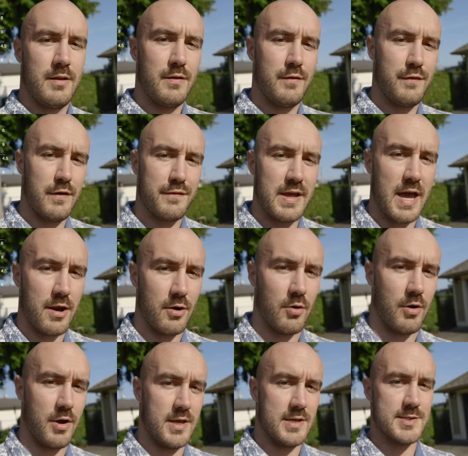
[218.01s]
Fifth
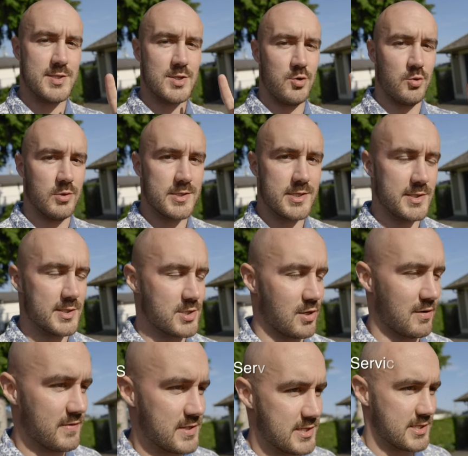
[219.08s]
category is schools and
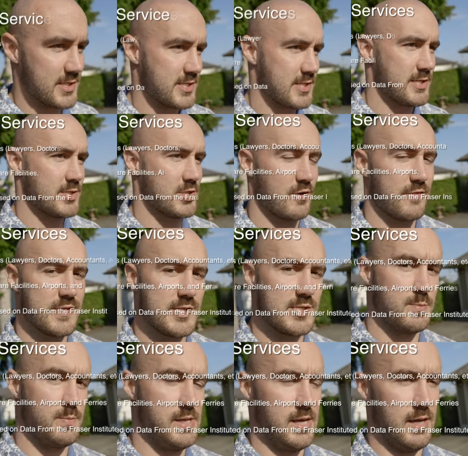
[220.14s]
services.
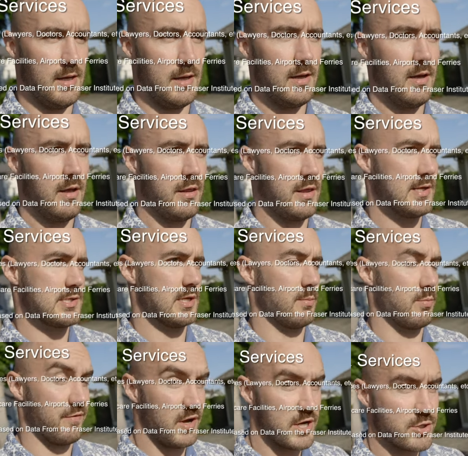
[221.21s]
Services being things like
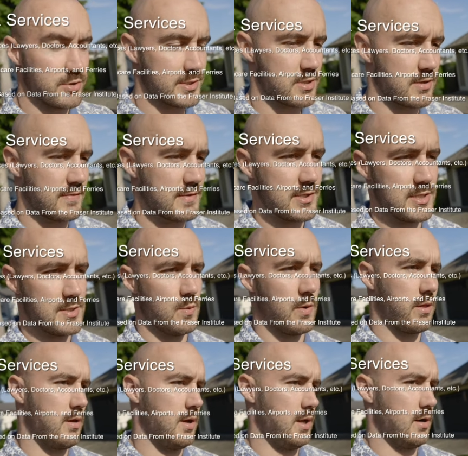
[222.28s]
professional services,
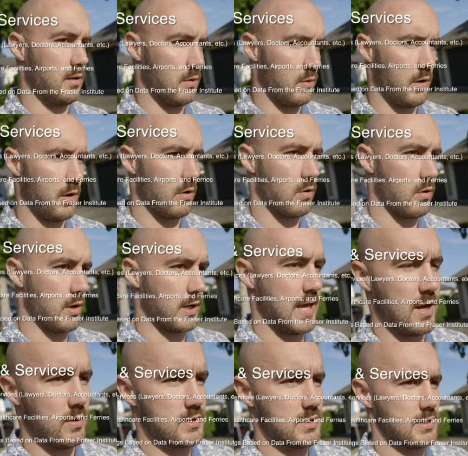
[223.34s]
whether you need a lawyer or
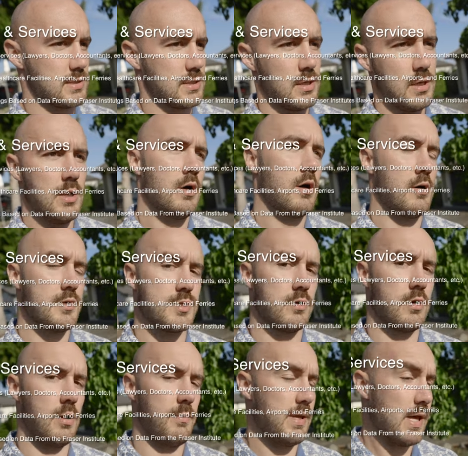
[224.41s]
accountant, also
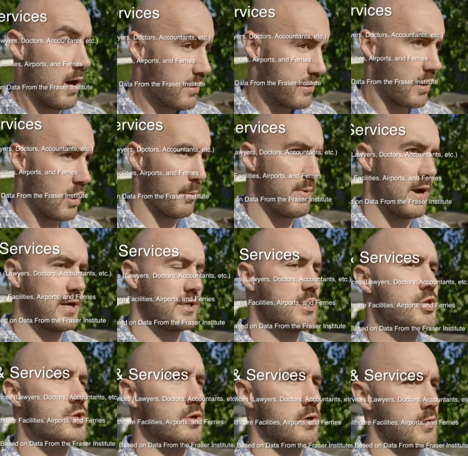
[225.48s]
could be healthcare
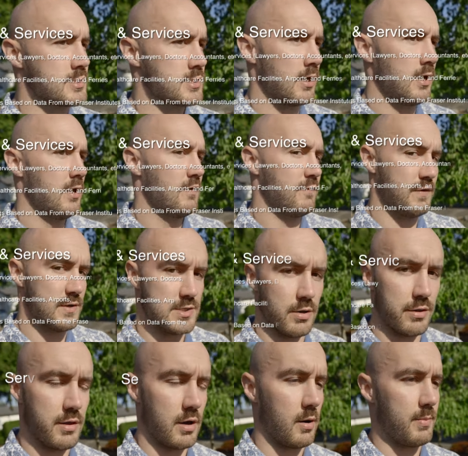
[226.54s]
practitioners,
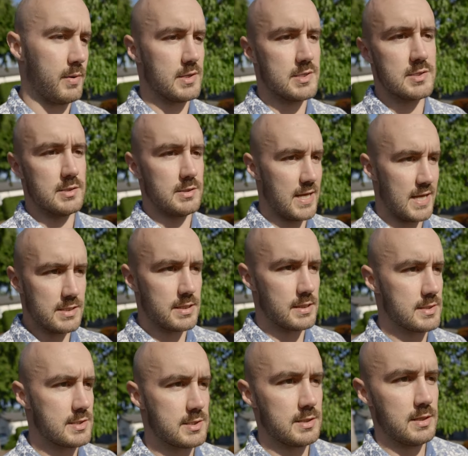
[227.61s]
physiotherapists,
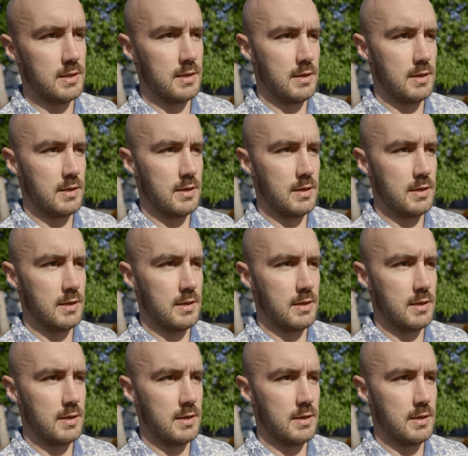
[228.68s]
dentists.